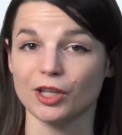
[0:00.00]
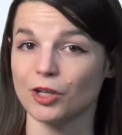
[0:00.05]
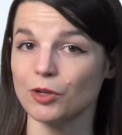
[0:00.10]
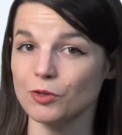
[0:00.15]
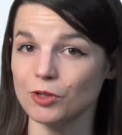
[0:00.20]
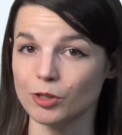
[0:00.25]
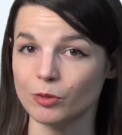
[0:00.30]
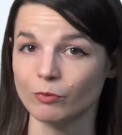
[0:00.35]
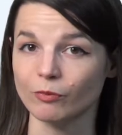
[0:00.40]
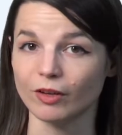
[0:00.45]
a
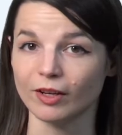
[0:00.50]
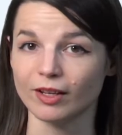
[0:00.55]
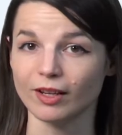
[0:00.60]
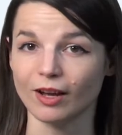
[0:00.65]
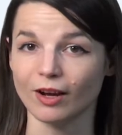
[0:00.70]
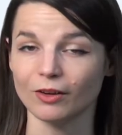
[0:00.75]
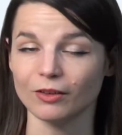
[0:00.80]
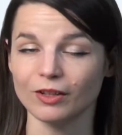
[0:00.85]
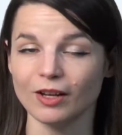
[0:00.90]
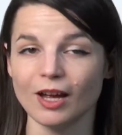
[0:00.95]
YouTube
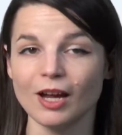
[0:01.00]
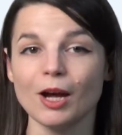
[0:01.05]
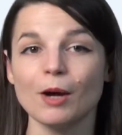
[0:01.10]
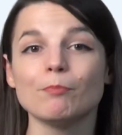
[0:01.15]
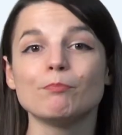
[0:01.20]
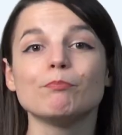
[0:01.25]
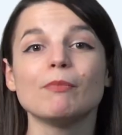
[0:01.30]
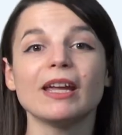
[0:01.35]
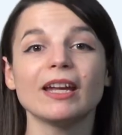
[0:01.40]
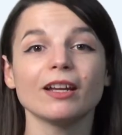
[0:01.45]
video,
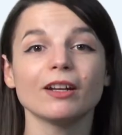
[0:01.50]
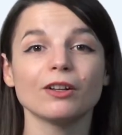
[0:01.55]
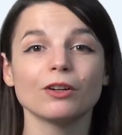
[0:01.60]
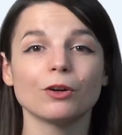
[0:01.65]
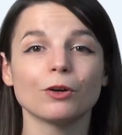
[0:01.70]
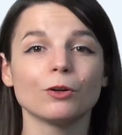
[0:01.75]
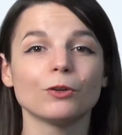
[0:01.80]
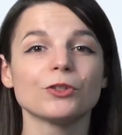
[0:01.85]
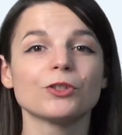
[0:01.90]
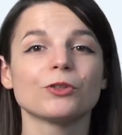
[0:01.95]
make it a
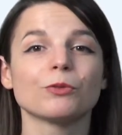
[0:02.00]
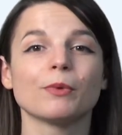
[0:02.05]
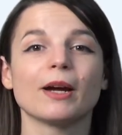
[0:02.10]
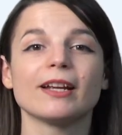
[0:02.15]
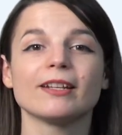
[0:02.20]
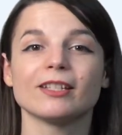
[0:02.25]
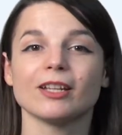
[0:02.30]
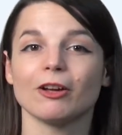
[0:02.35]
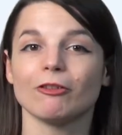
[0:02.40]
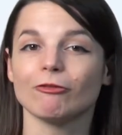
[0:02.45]
goal to
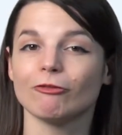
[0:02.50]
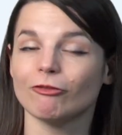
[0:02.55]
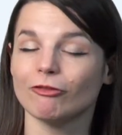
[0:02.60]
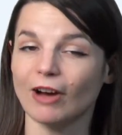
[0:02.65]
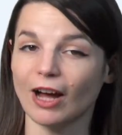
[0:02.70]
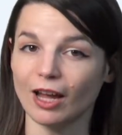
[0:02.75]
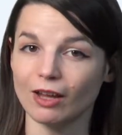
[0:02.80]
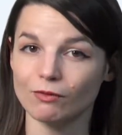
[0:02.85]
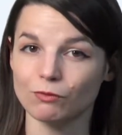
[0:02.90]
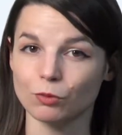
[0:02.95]
write down
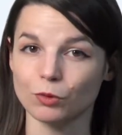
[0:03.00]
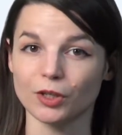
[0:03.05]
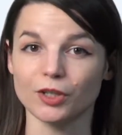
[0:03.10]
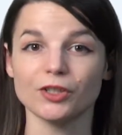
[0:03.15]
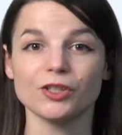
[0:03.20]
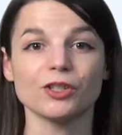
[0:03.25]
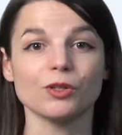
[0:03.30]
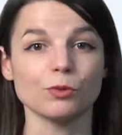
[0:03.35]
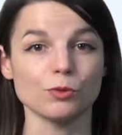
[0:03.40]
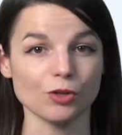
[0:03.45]
5
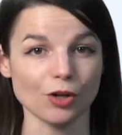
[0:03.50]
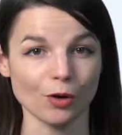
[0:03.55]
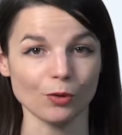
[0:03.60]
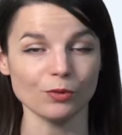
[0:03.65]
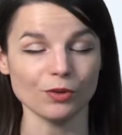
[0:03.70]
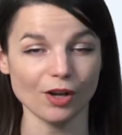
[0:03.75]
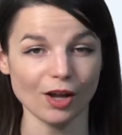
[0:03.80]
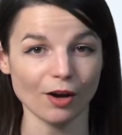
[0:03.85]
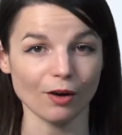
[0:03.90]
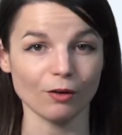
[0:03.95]
words you
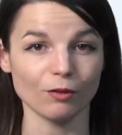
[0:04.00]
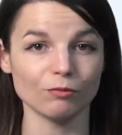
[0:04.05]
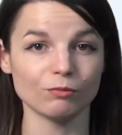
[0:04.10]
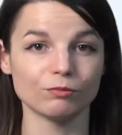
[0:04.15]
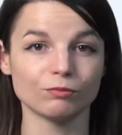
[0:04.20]
don't know.